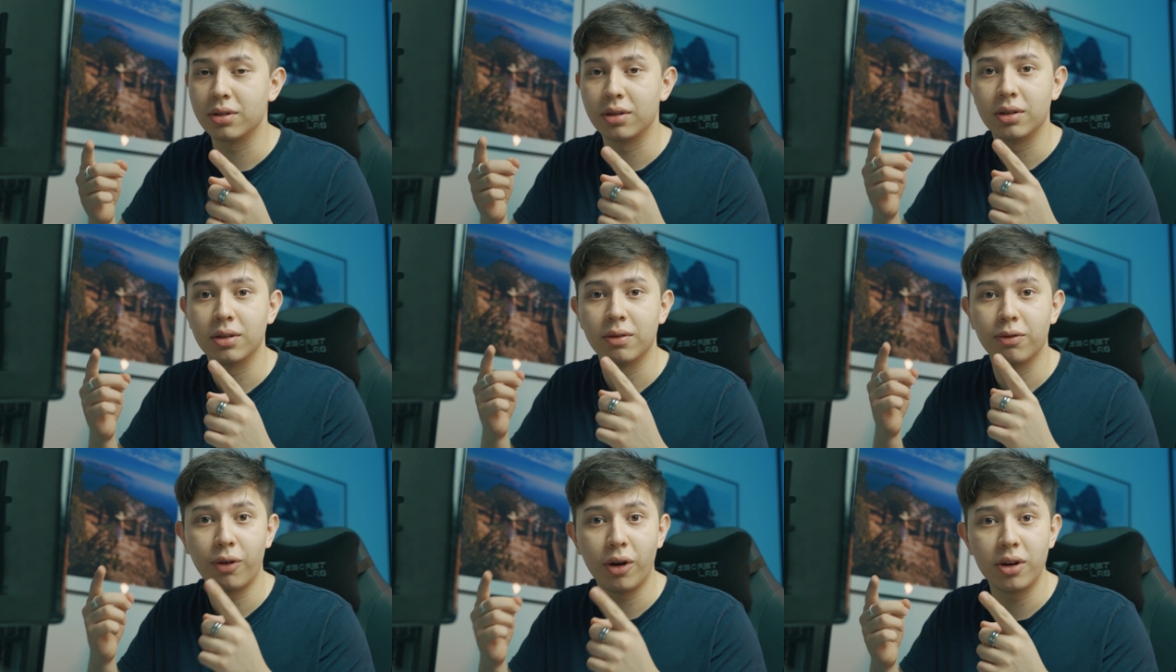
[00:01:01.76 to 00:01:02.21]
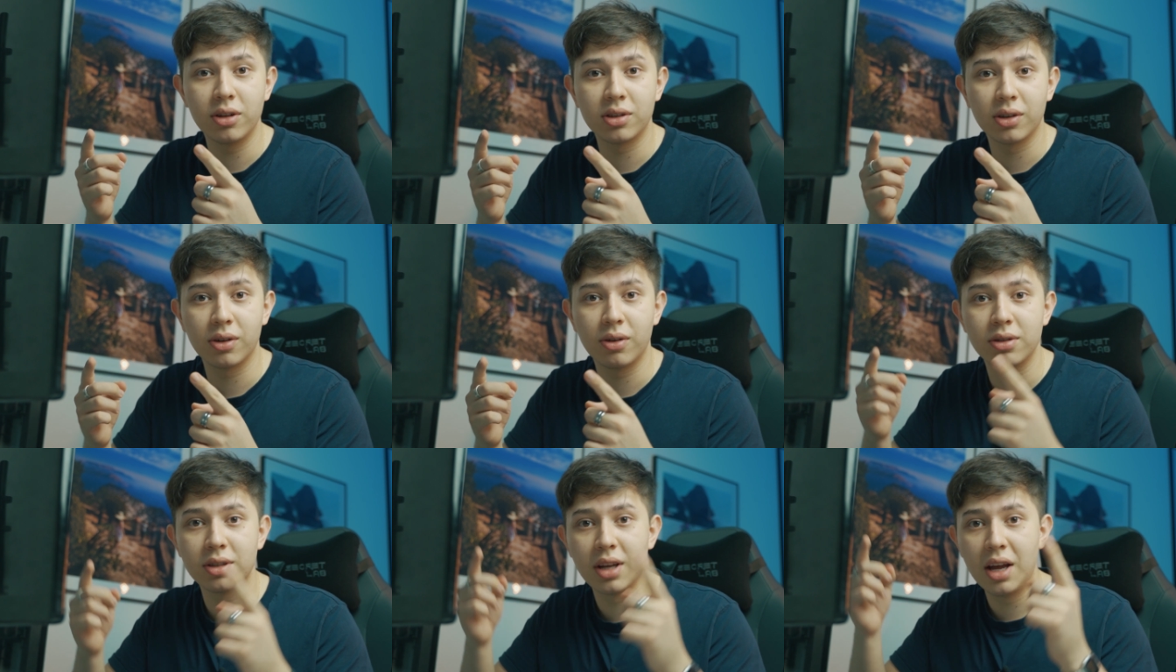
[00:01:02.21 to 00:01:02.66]
and
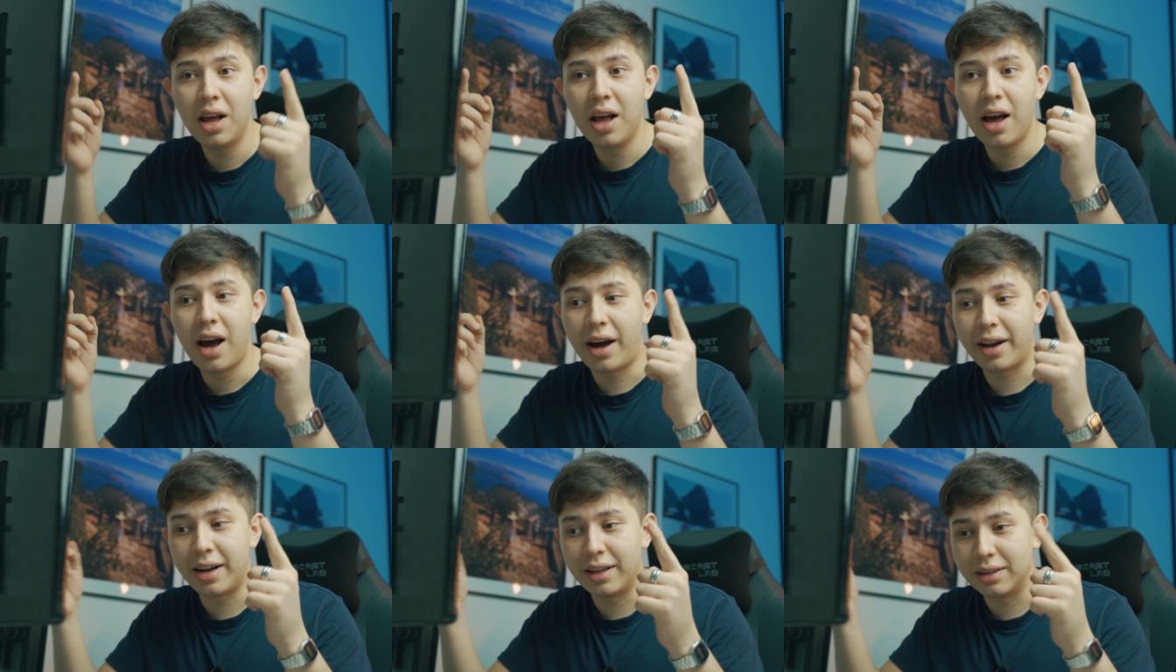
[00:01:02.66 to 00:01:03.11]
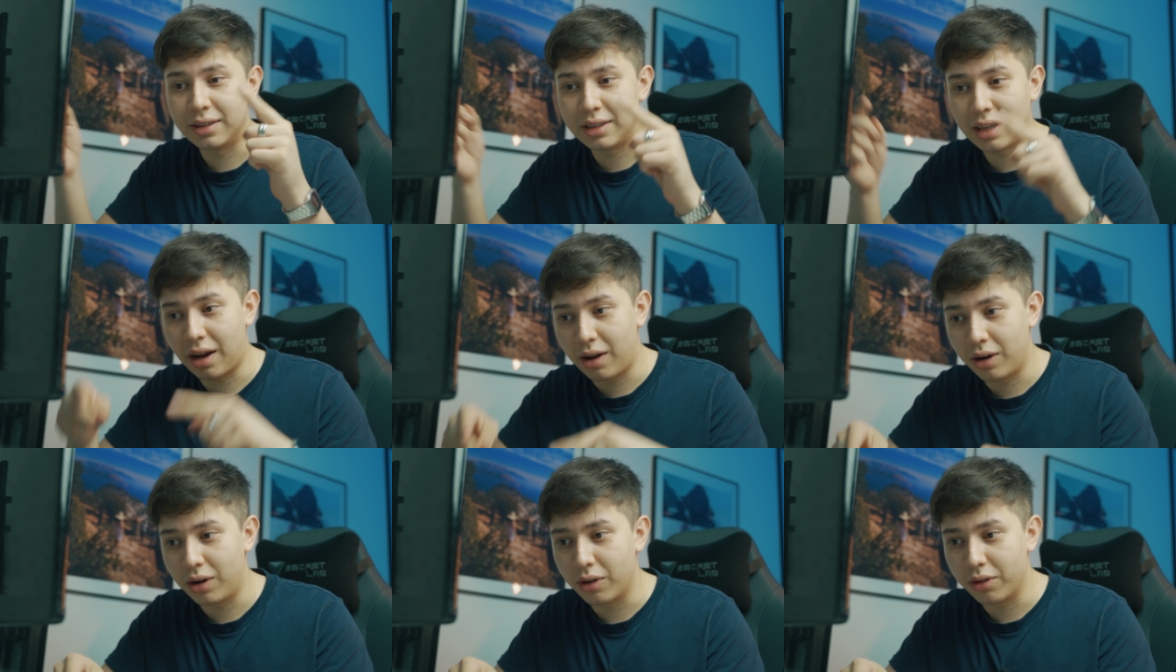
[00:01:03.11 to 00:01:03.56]
photos and then
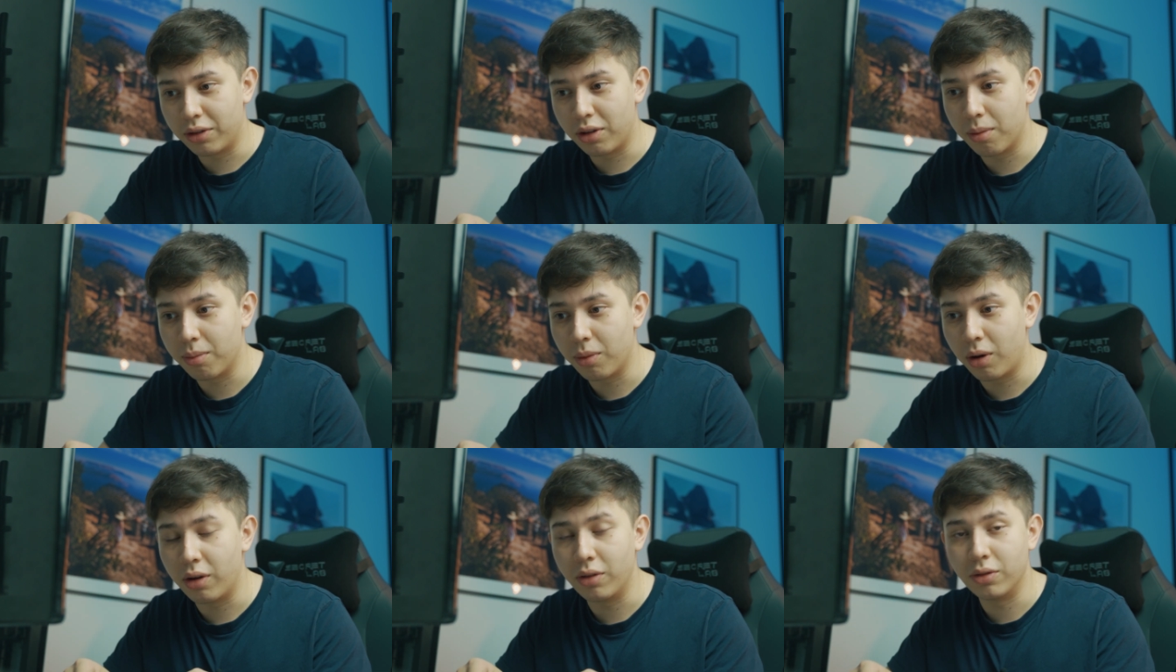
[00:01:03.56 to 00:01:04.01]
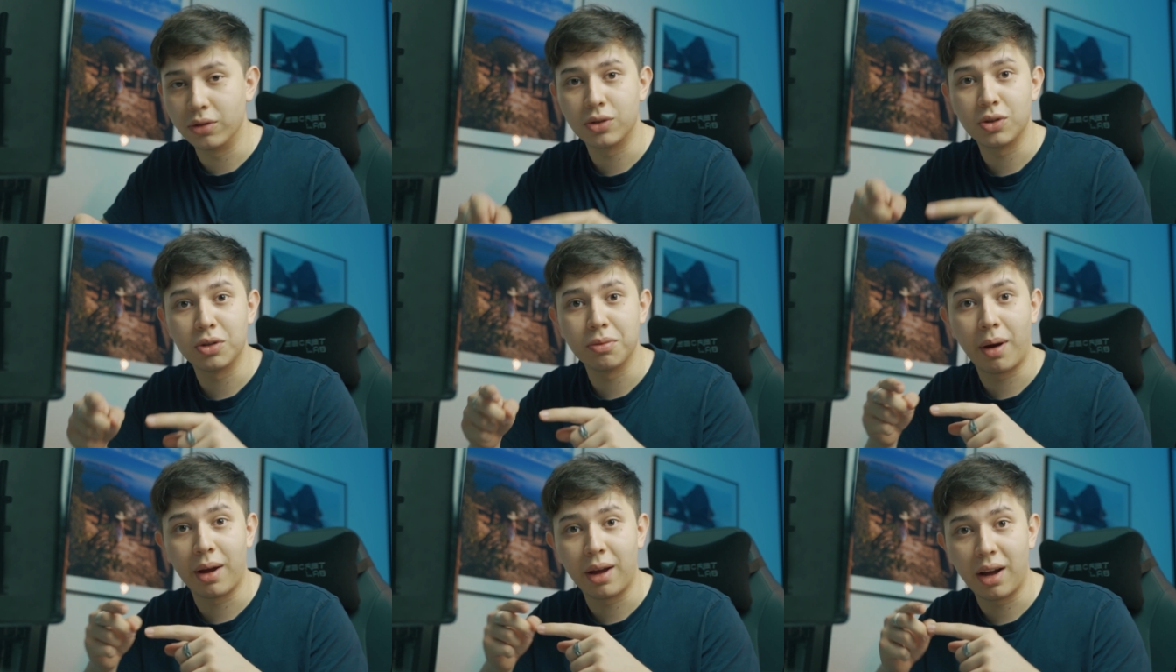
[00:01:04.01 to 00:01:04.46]
download them
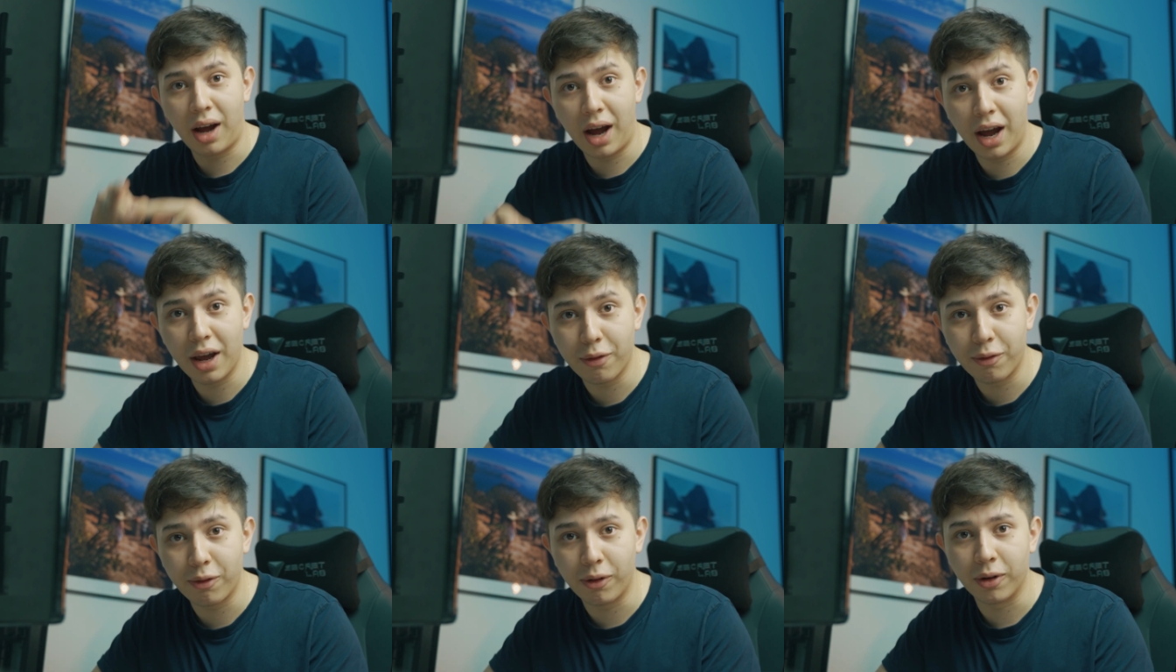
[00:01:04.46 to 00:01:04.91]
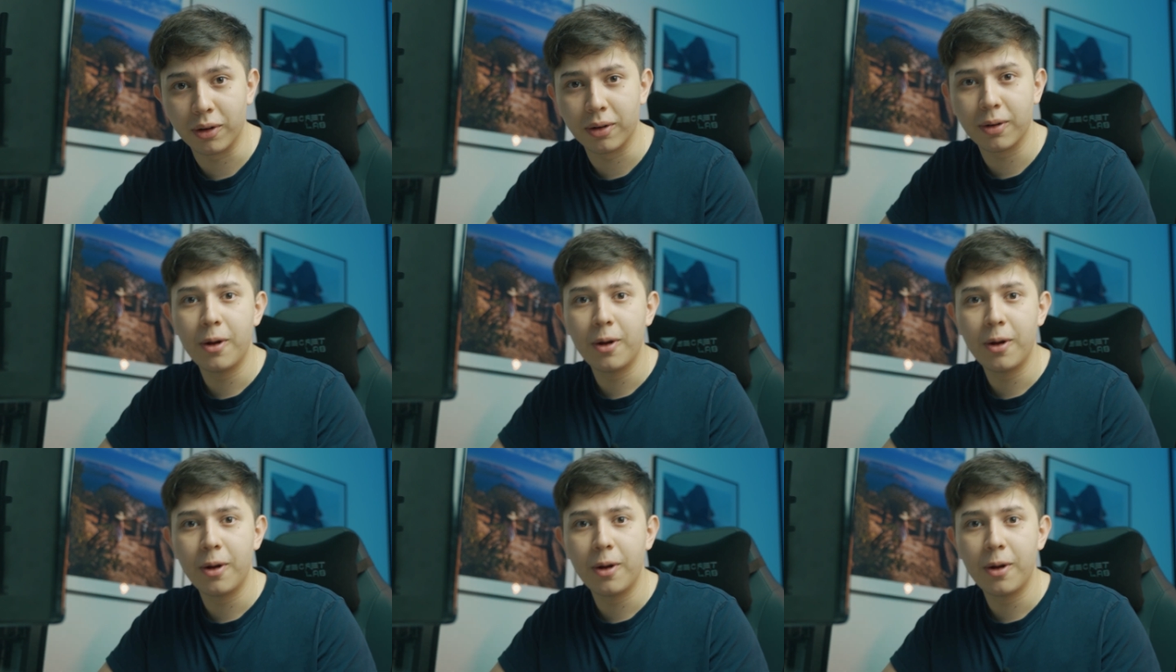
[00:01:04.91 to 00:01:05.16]
onto my iPhone.